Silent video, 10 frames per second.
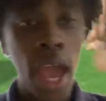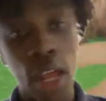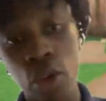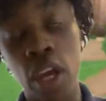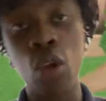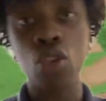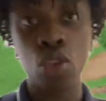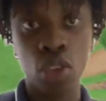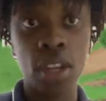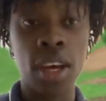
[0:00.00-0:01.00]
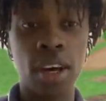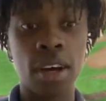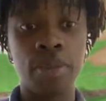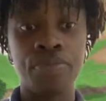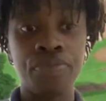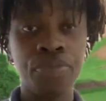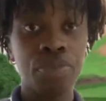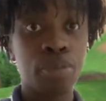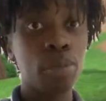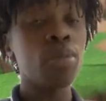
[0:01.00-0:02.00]
And you can also Z
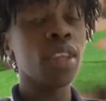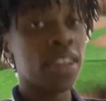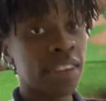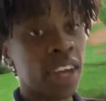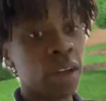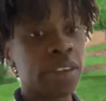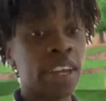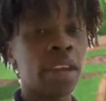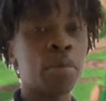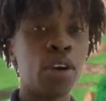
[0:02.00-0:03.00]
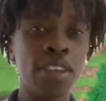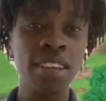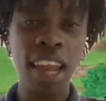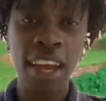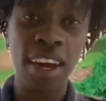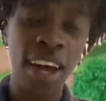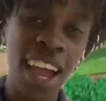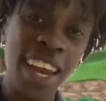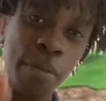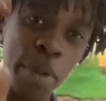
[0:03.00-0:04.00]
counter that, because that's like an
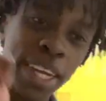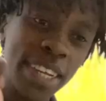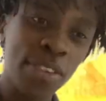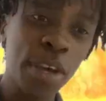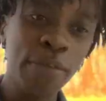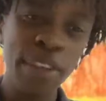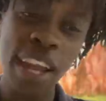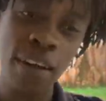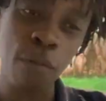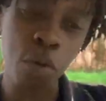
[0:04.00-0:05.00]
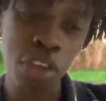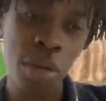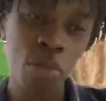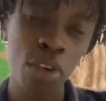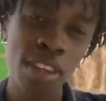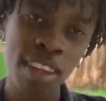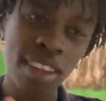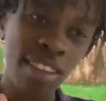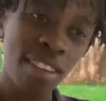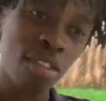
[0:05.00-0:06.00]
animation. So if you start forcing him to
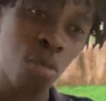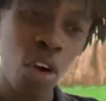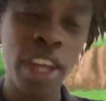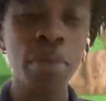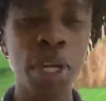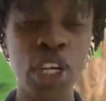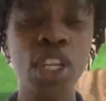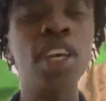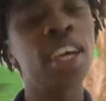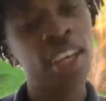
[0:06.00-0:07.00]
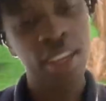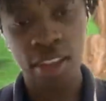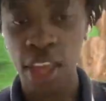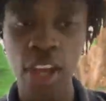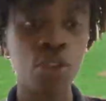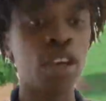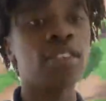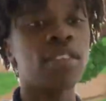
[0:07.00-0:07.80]
this small animation, that you can Z